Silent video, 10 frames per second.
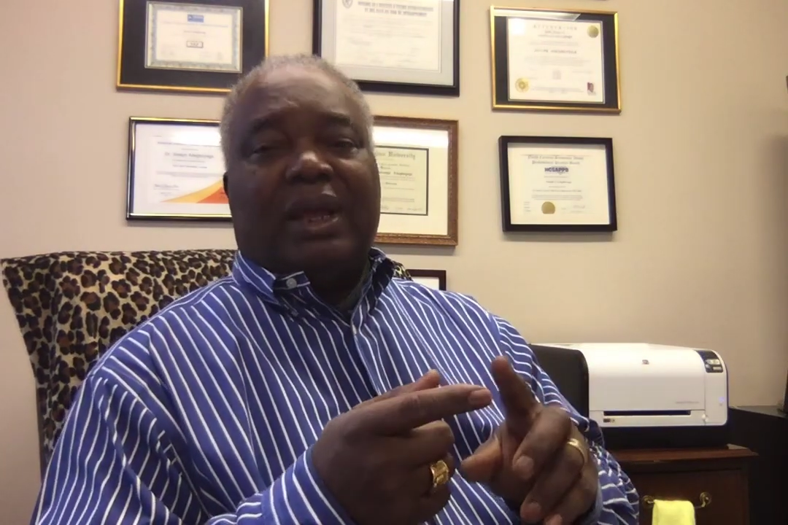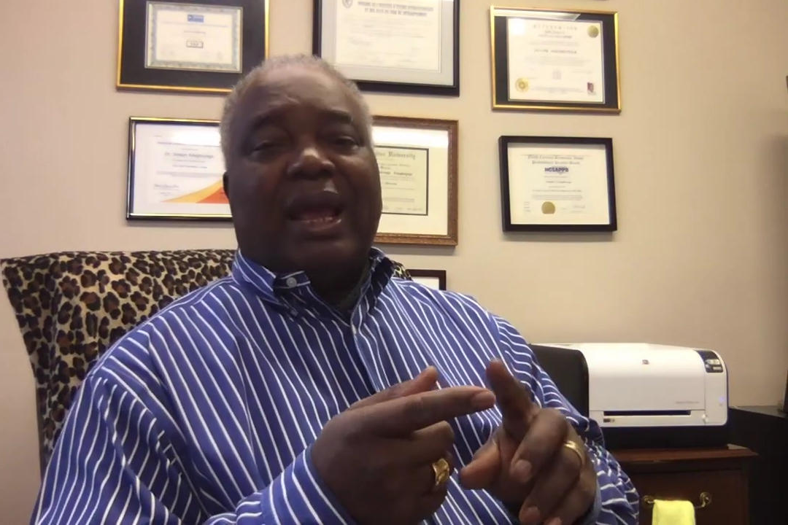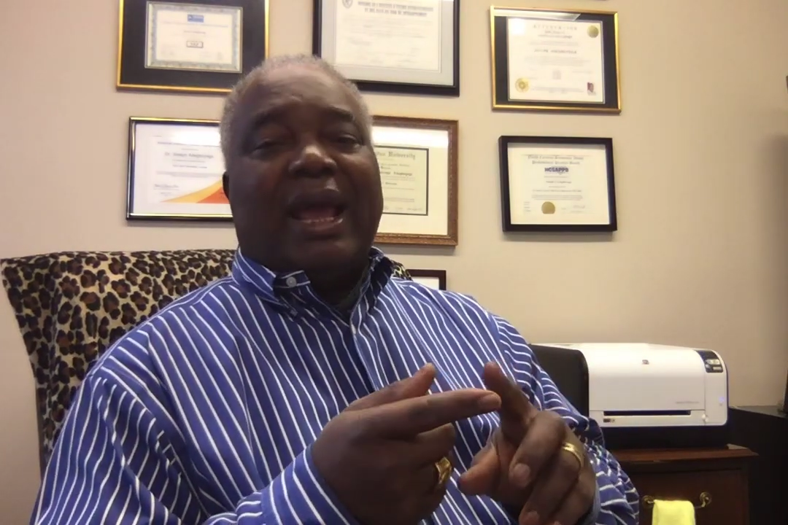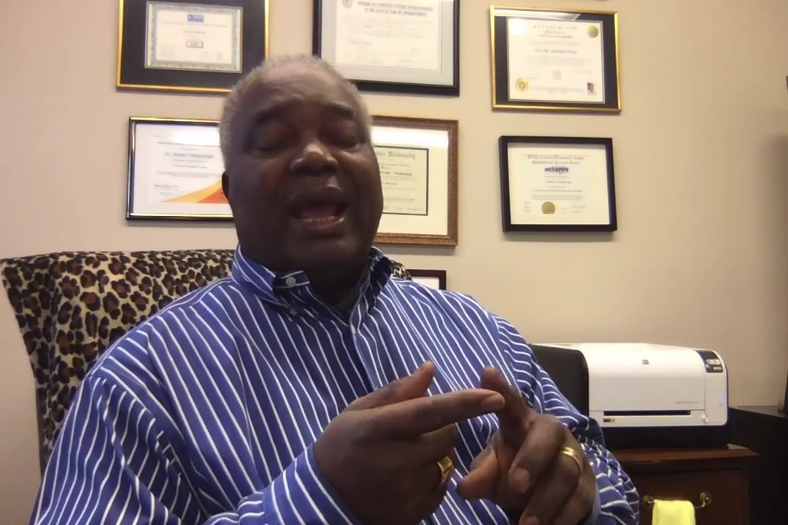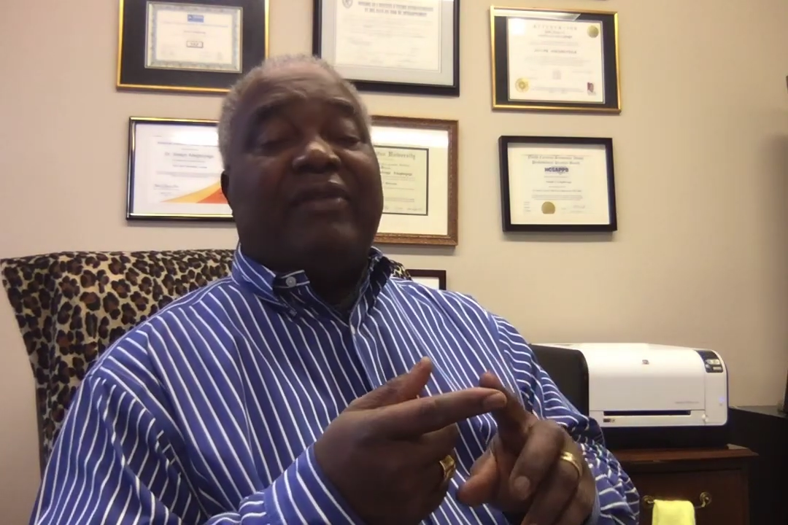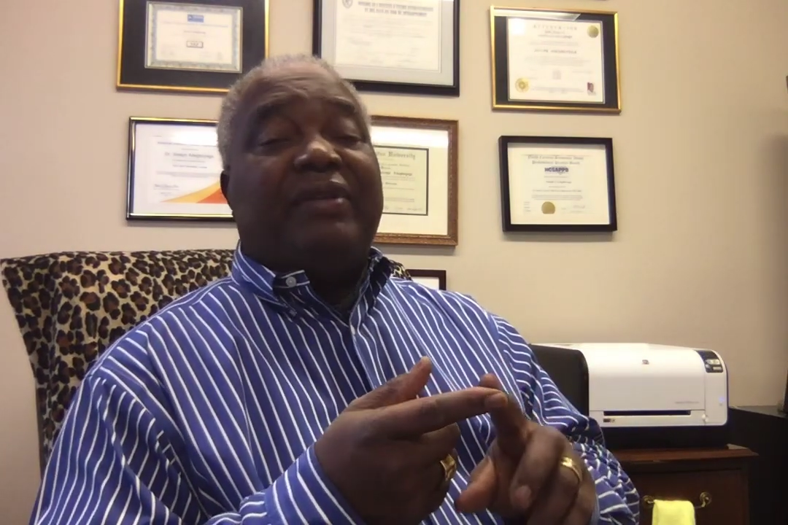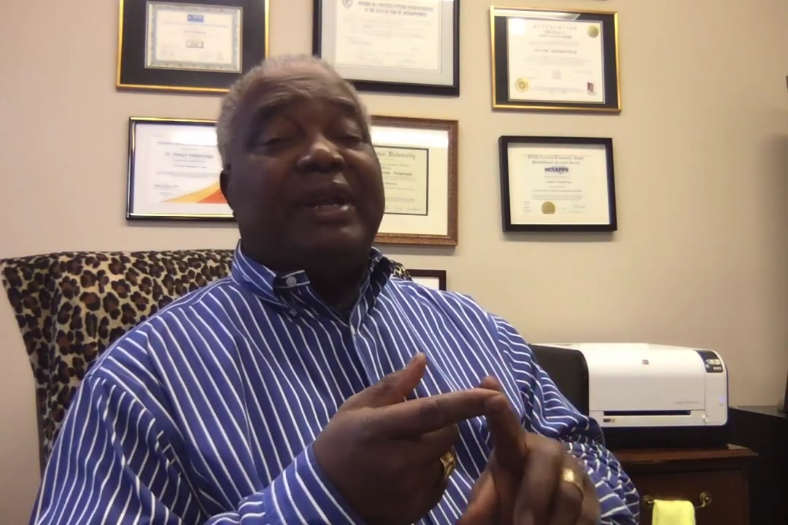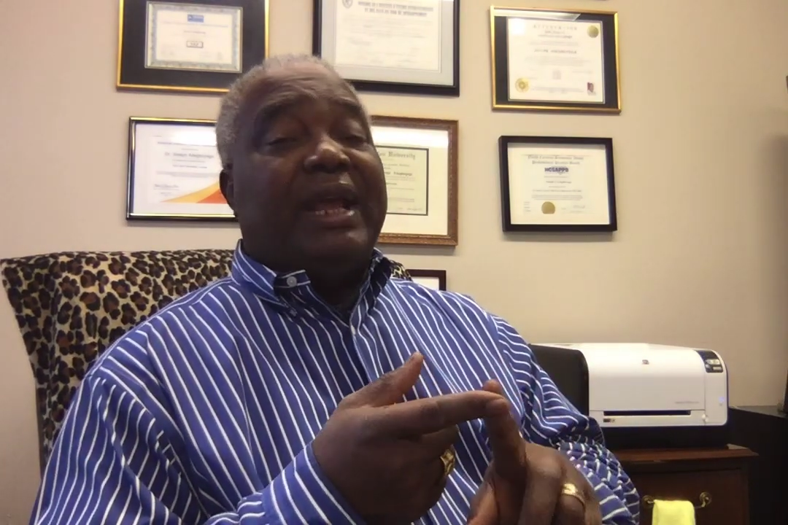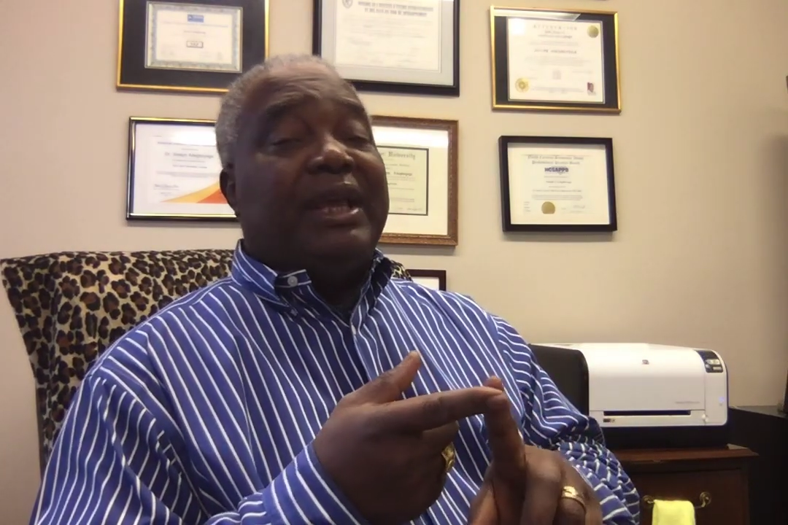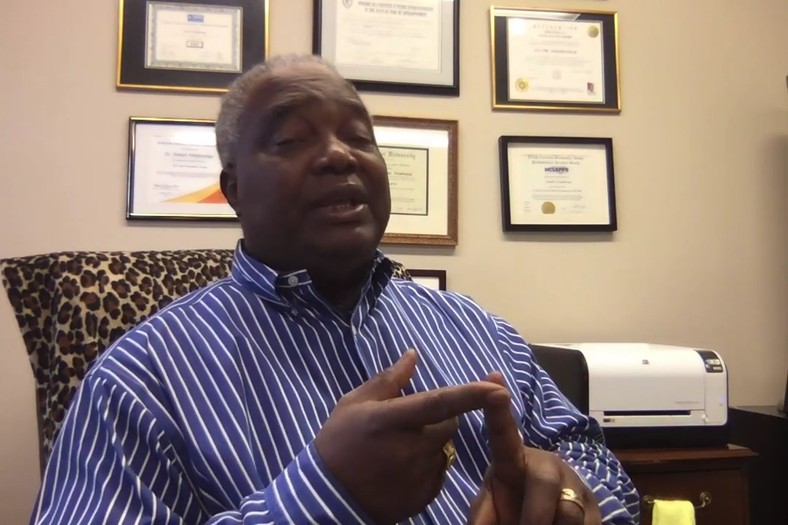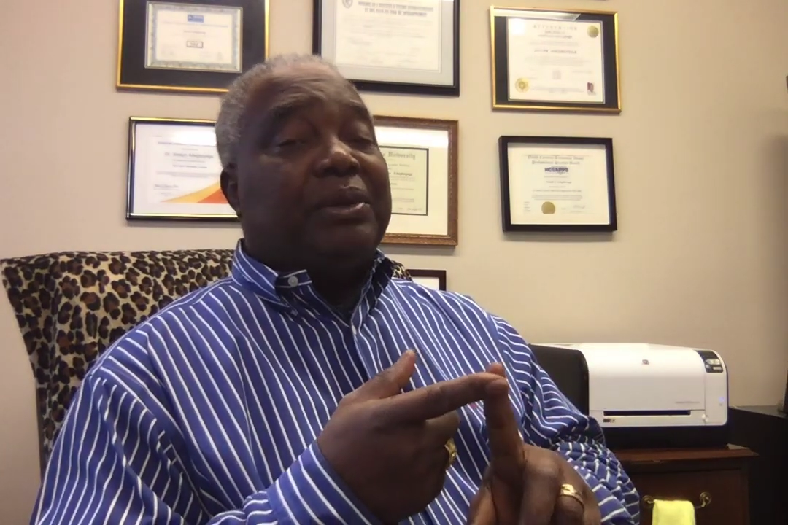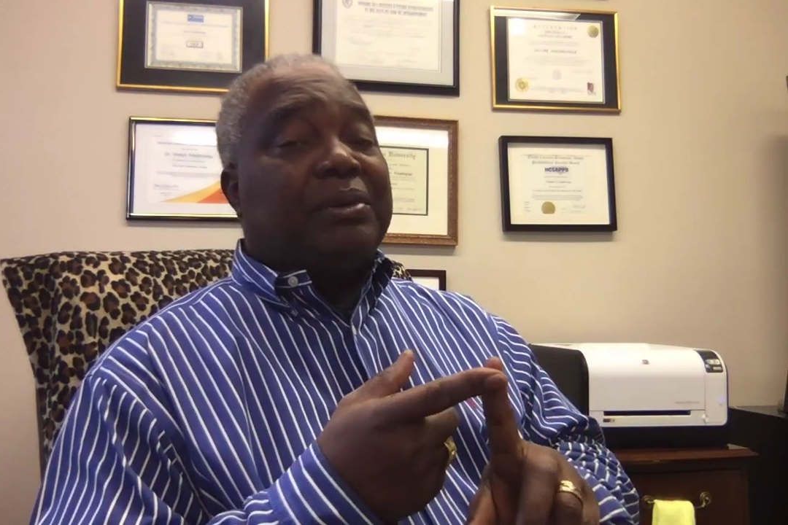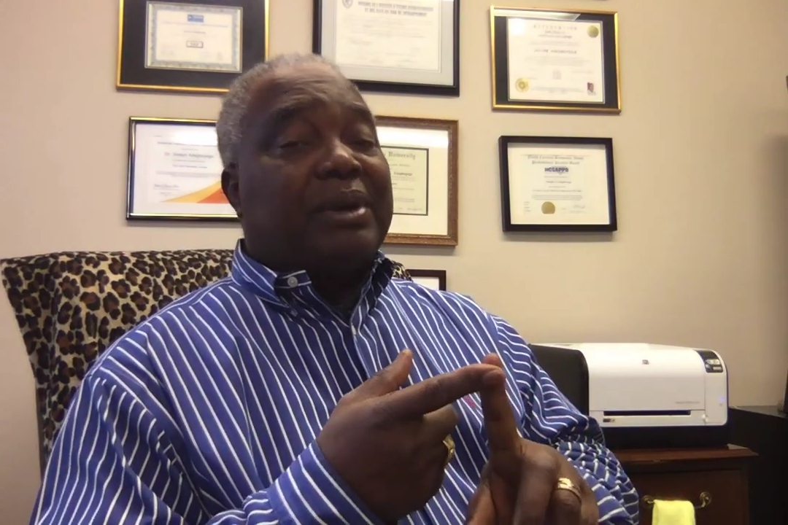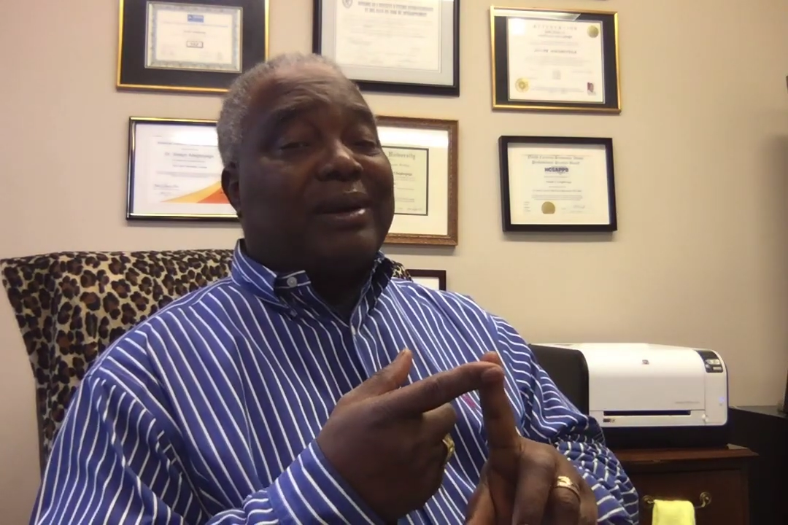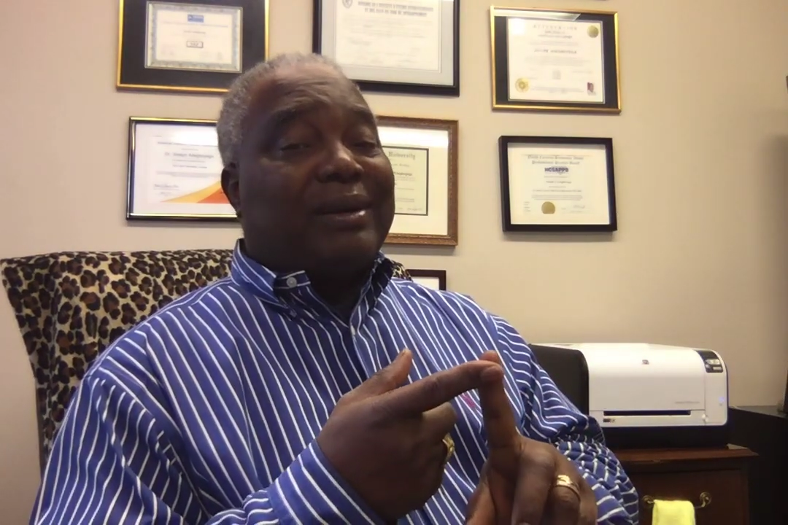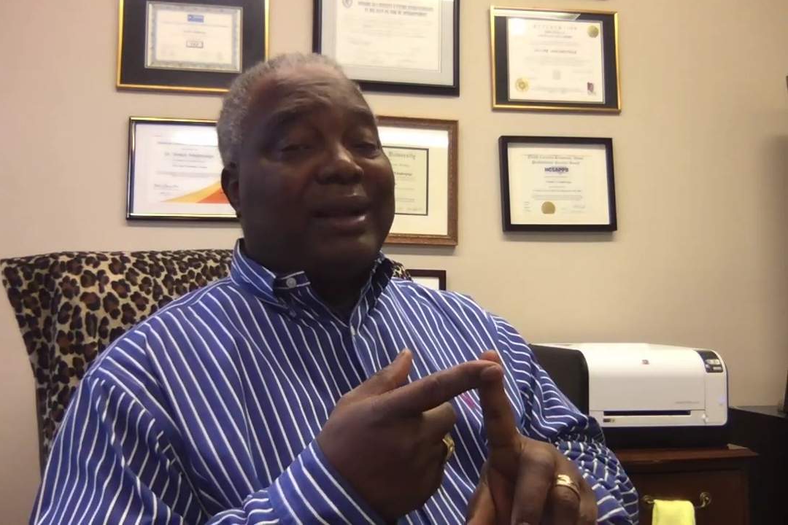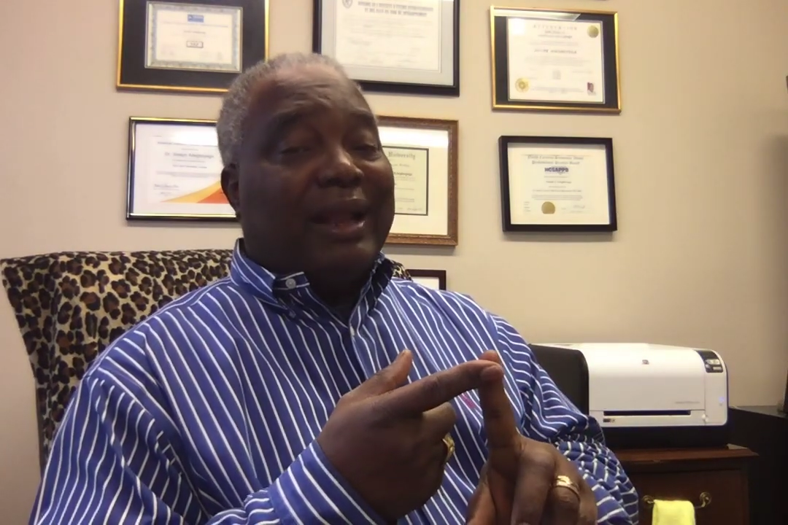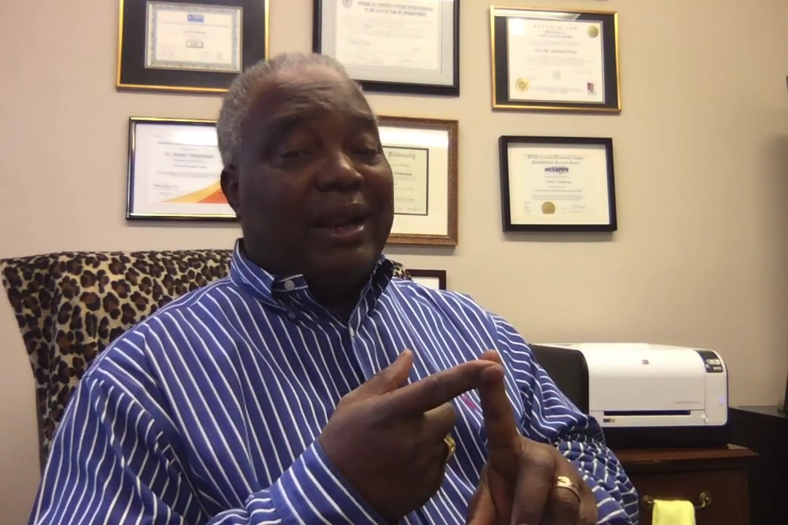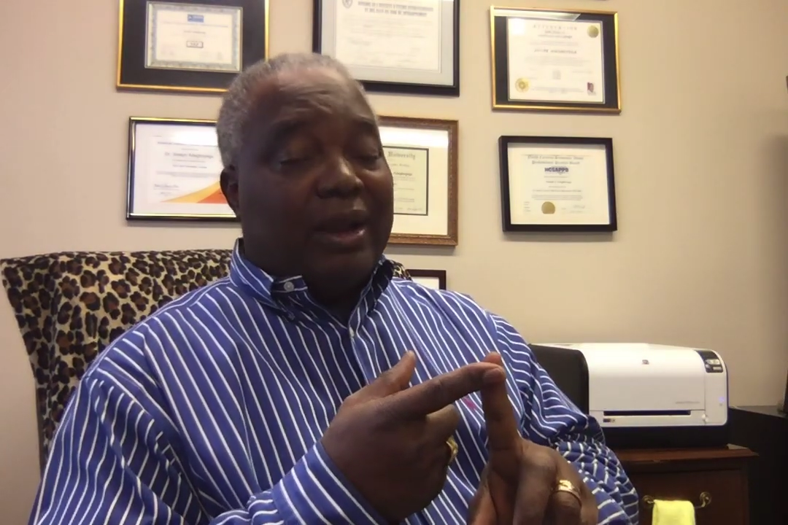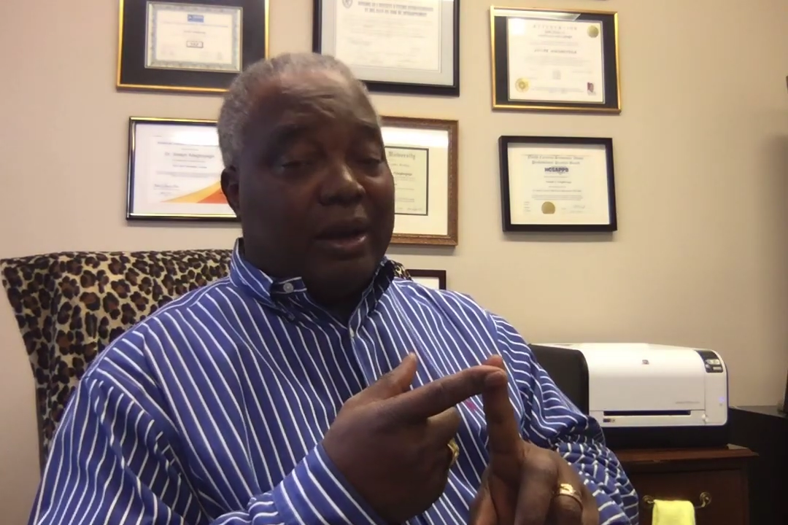every day you
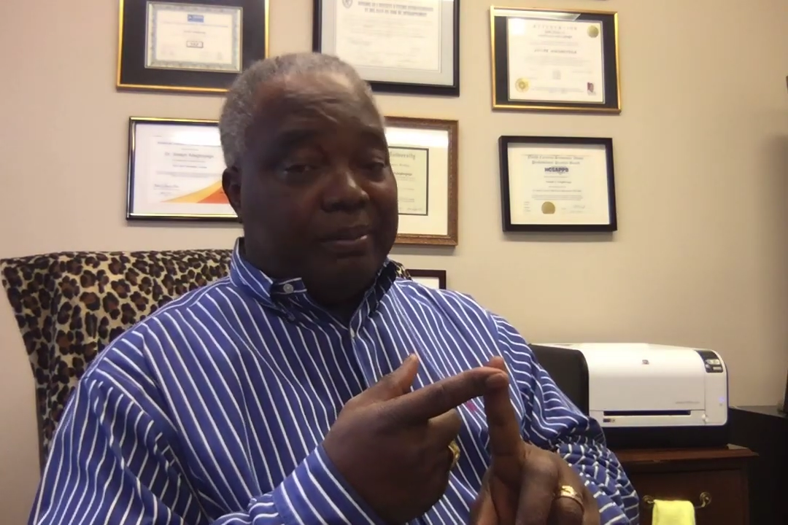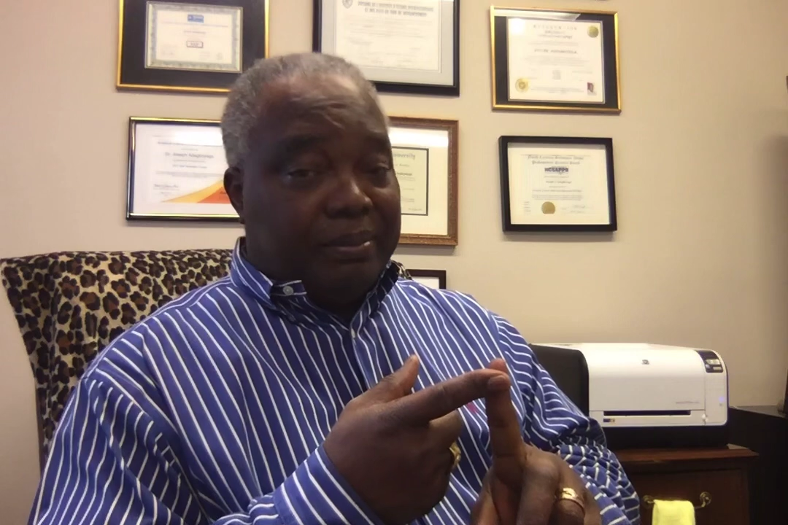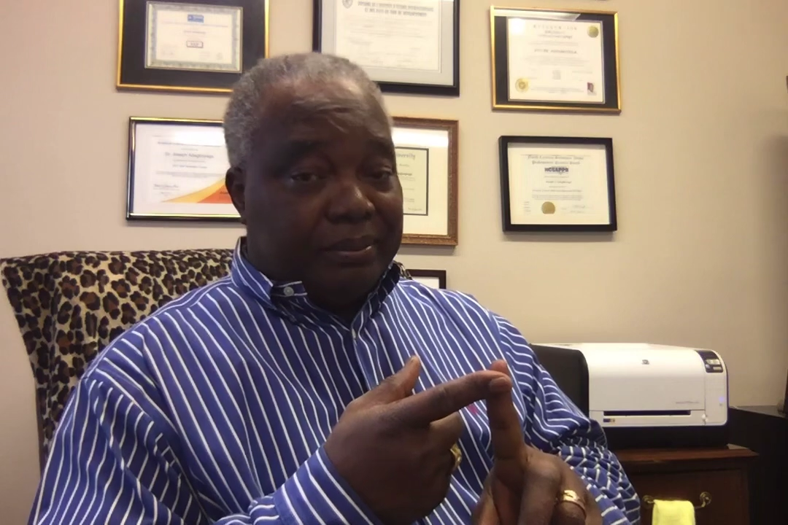clean up,